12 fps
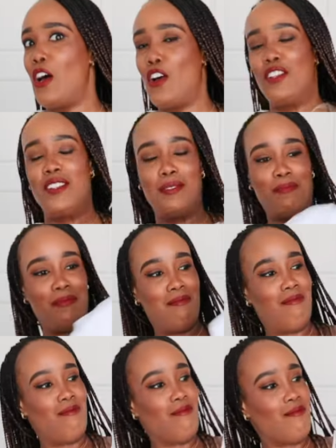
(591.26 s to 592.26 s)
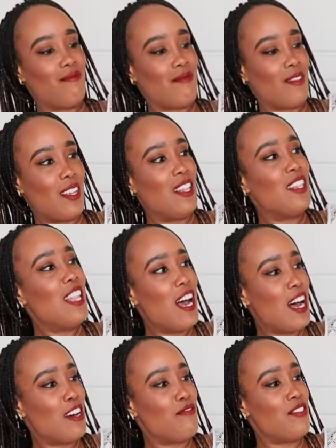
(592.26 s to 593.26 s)
awesome.
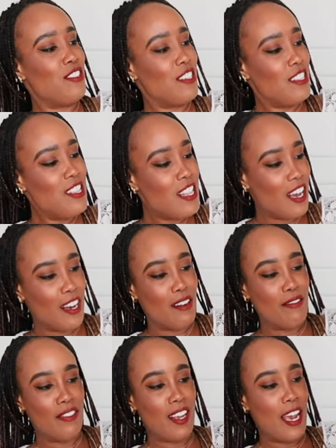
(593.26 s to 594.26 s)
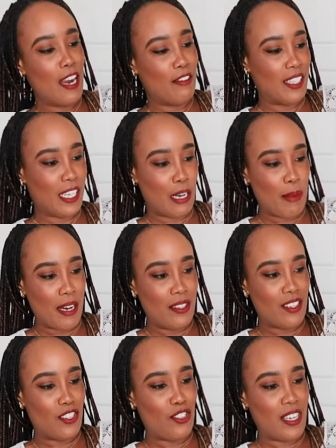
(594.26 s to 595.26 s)
Love, love everything about
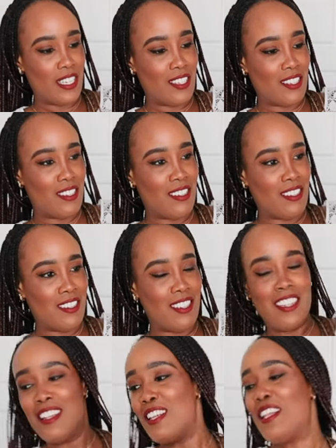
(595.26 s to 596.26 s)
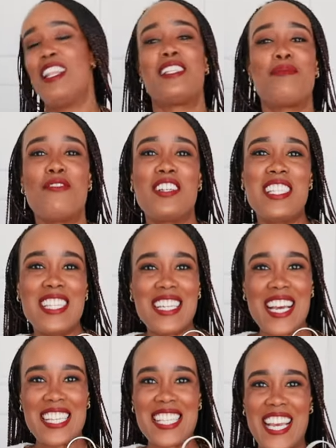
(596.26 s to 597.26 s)
this dress. Let's move on to the next